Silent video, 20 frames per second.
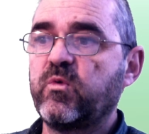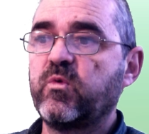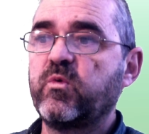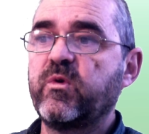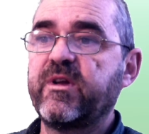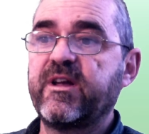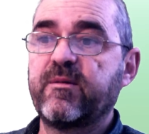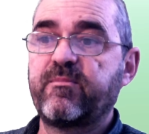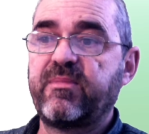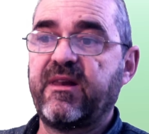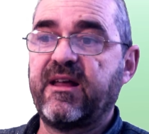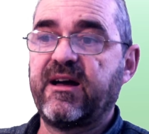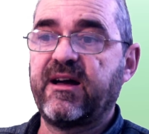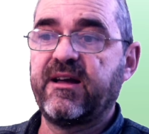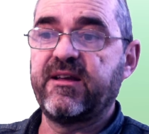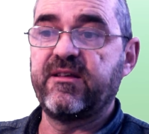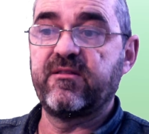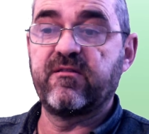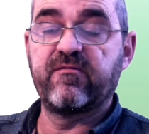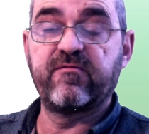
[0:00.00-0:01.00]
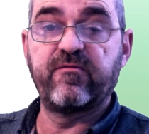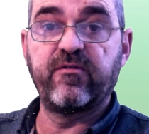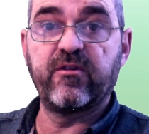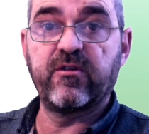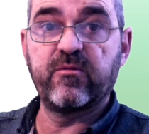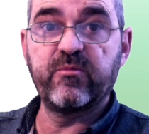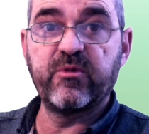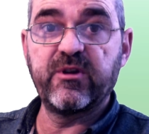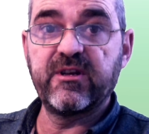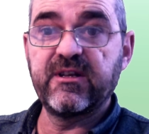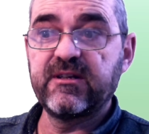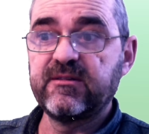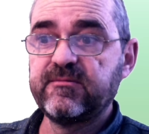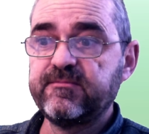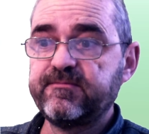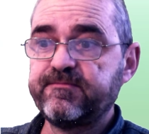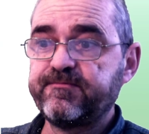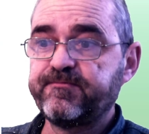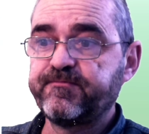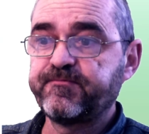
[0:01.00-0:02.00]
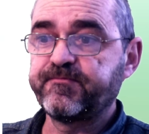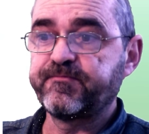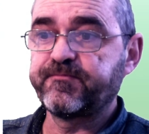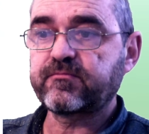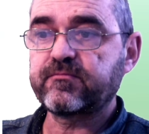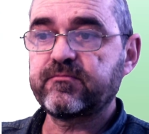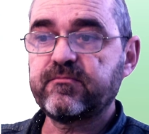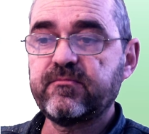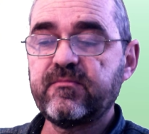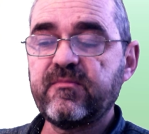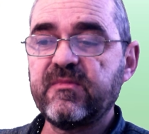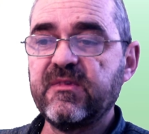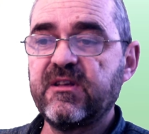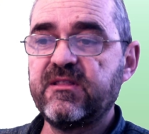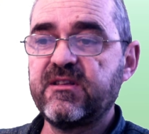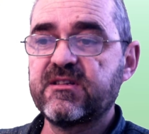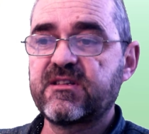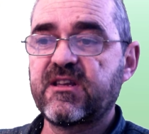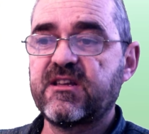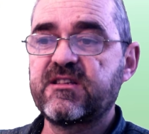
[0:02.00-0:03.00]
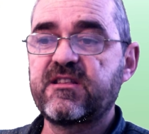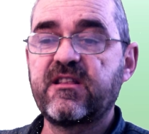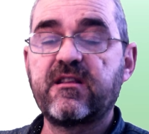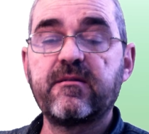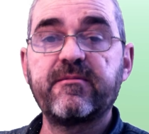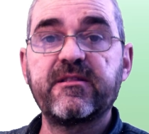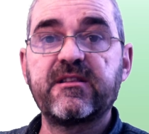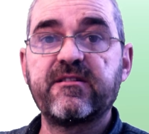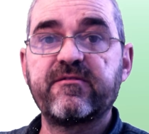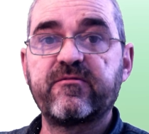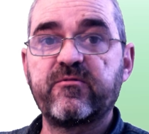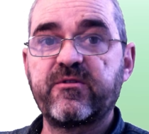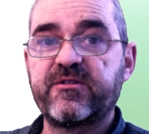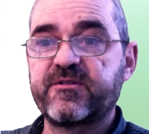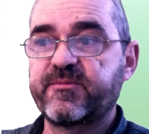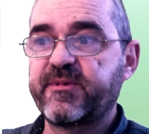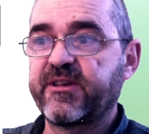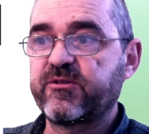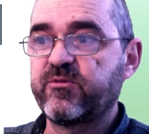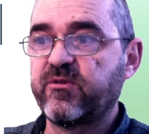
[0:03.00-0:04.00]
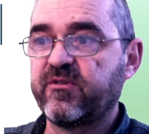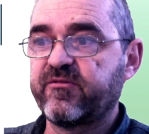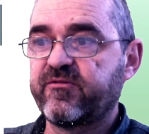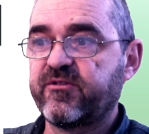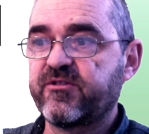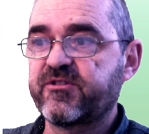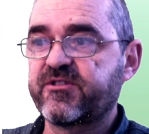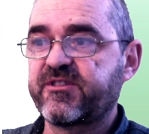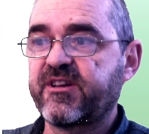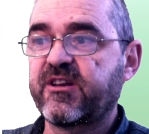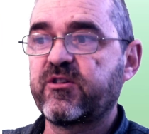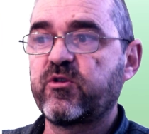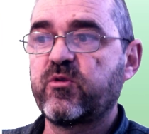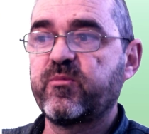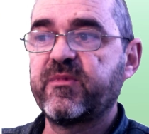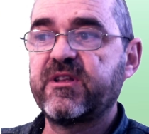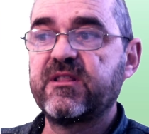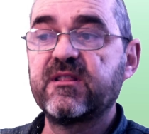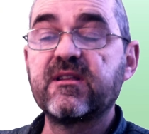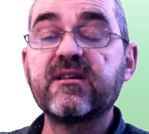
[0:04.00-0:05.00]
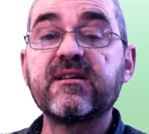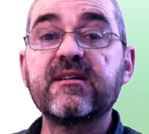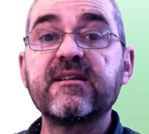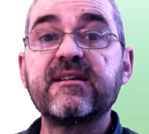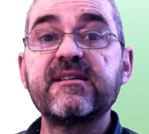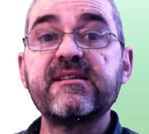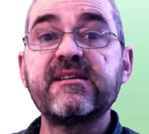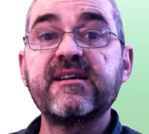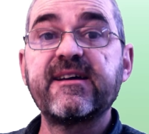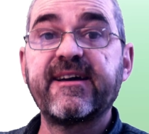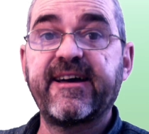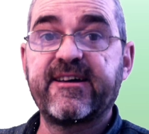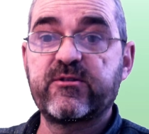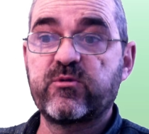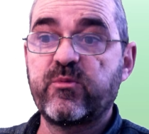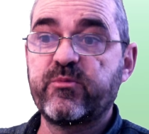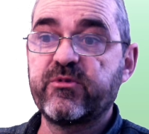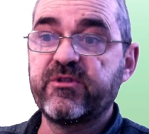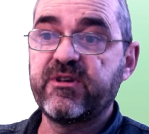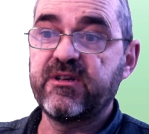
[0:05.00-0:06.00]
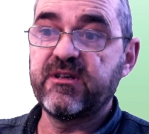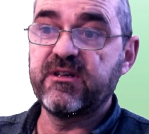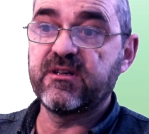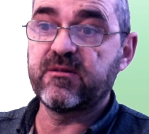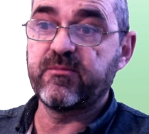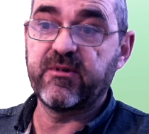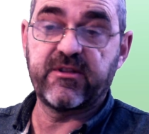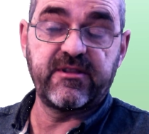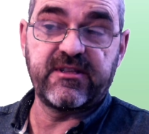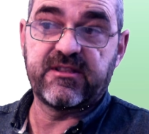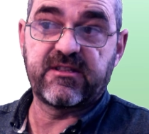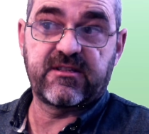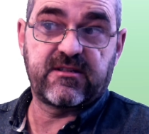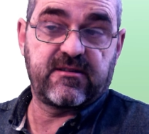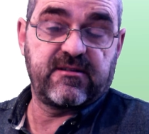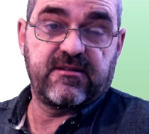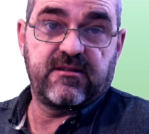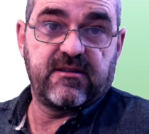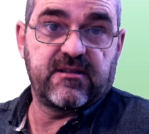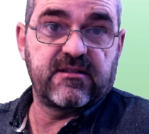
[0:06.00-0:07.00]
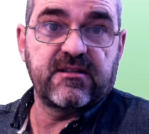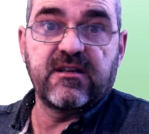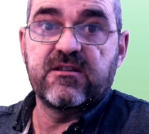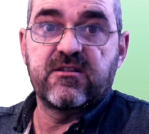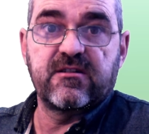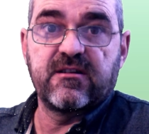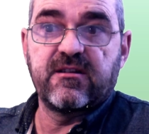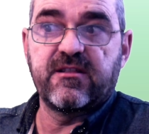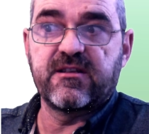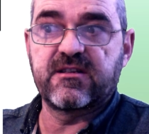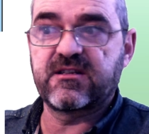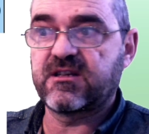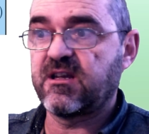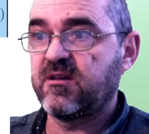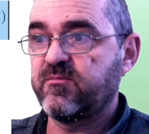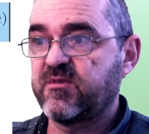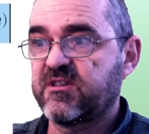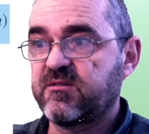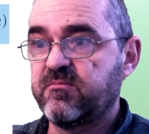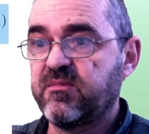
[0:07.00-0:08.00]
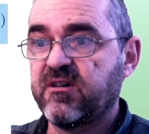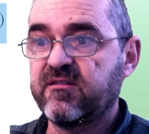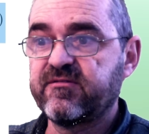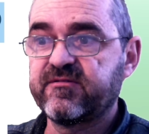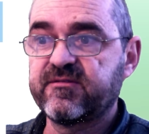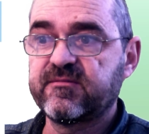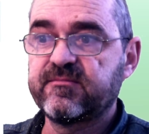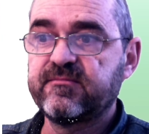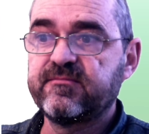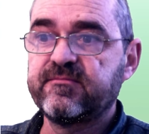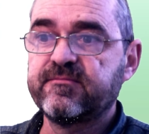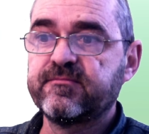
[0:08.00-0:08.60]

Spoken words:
We apply the formula, in this case the derivative with respect to the first argument as we put here, but it's essentially the same as above.